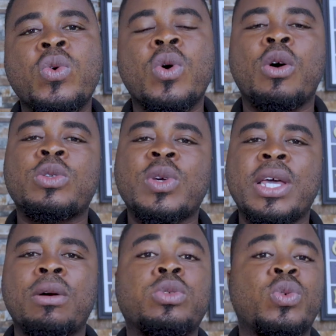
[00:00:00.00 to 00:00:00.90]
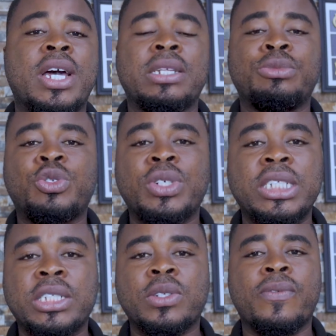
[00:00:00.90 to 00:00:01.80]
who also helps with
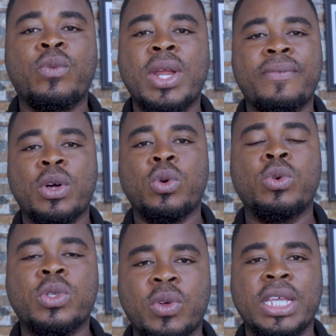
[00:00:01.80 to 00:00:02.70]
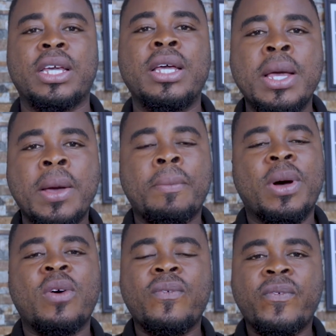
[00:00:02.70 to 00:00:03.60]
administration of whatever goes on here.
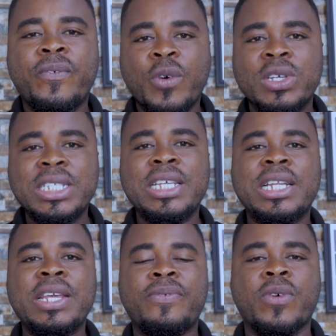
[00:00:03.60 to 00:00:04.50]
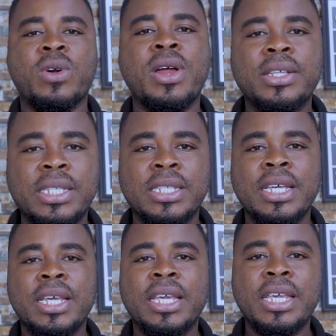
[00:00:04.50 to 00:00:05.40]
But unfortunately for us,
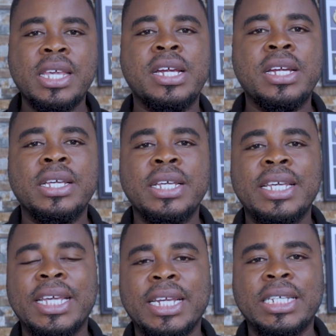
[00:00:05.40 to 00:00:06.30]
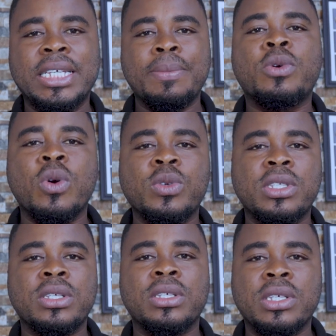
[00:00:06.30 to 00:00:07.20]
here in Cape
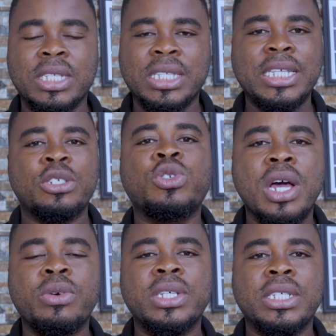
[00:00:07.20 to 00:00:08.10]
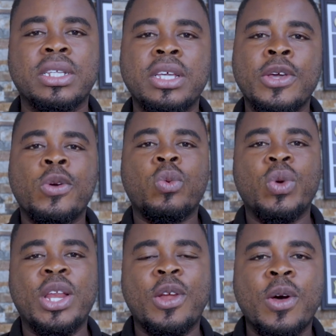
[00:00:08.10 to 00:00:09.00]
Coast, in Central Region,
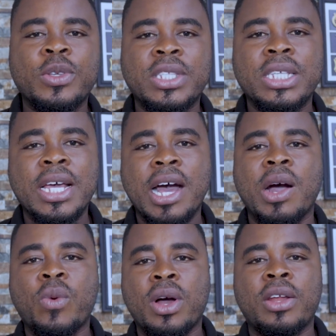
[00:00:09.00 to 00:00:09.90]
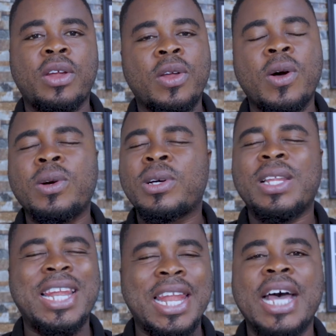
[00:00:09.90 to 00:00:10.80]
we lost our
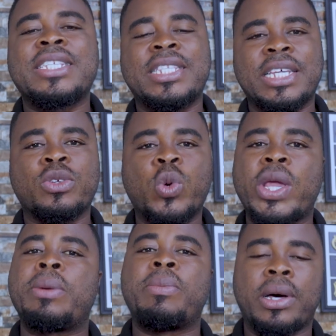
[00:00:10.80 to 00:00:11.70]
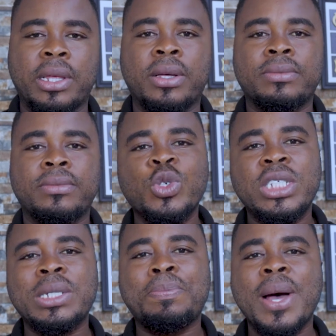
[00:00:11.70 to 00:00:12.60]
long-lasting Queen Mother. So
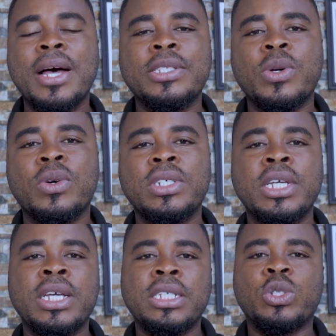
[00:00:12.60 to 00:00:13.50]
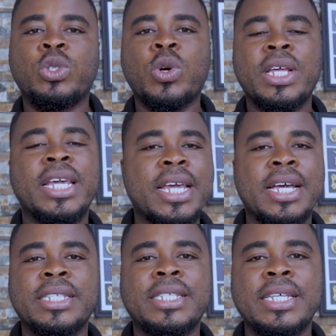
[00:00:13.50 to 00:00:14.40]
she passed on, joined
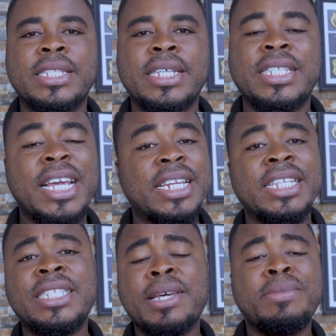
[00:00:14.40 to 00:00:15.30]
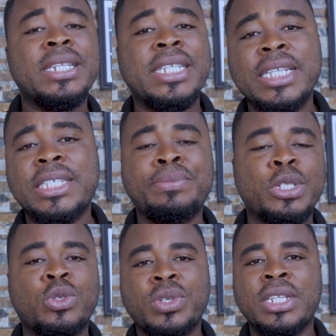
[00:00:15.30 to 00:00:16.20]
her ancestors, and intermediating
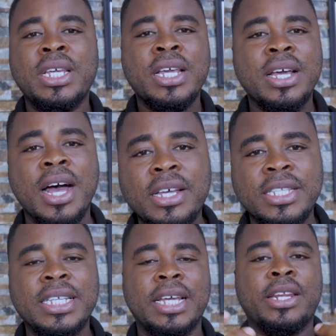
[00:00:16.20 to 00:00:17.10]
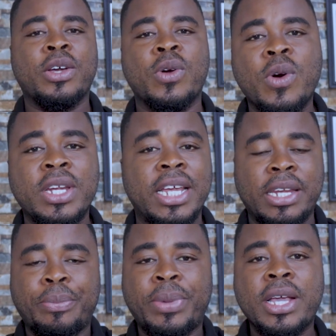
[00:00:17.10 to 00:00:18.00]
between us and the God
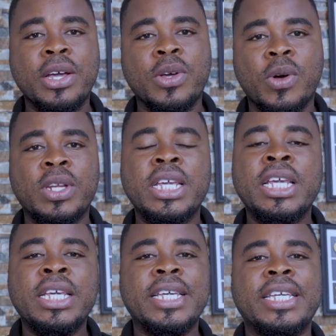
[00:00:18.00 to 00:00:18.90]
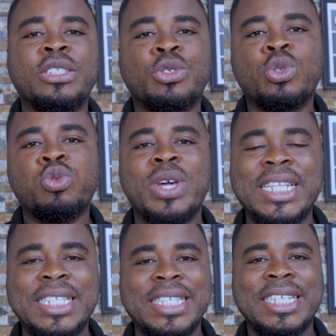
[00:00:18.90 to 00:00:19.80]
and the bigger God in
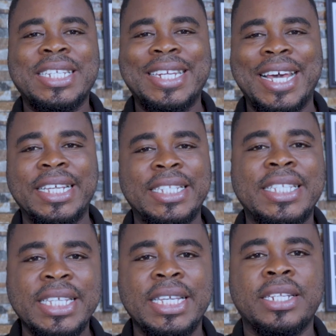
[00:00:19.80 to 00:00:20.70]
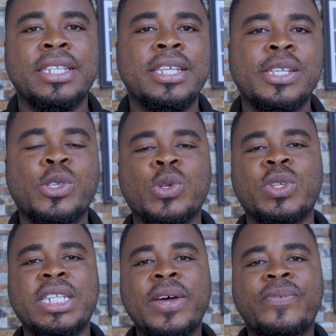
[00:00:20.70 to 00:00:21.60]
2019.
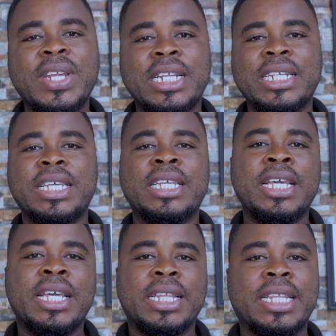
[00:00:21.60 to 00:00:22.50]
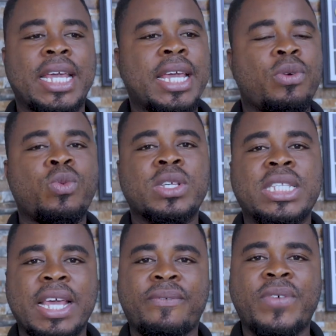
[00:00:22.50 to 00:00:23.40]
So definitely there
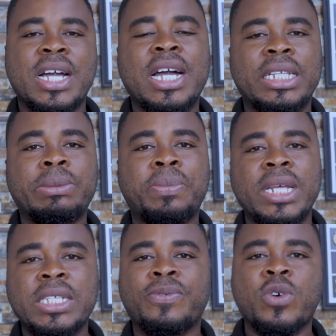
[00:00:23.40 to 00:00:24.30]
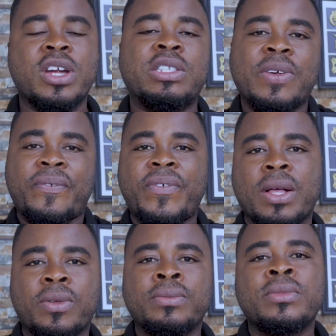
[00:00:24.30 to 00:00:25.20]
was a vacant place for us to
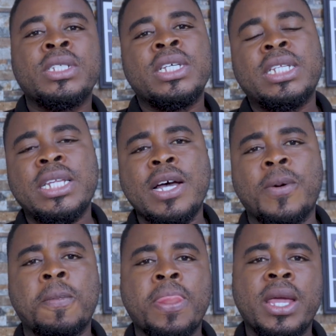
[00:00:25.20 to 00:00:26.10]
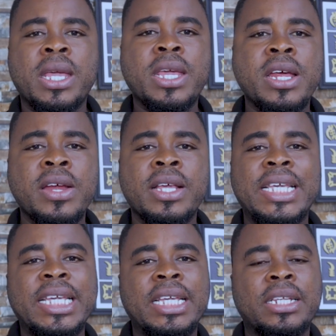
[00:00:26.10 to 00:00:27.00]
fill. Now, here
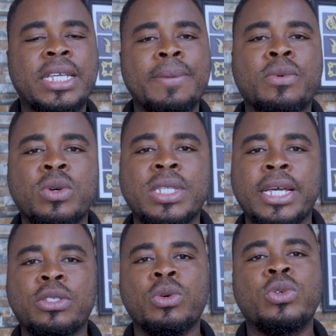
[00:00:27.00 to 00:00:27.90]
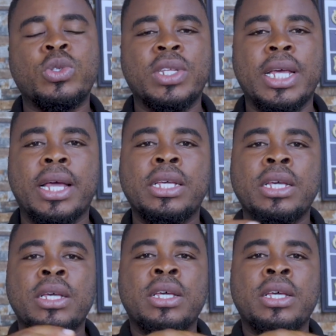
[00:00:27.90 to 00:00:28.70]
in Cape Coast, I told you that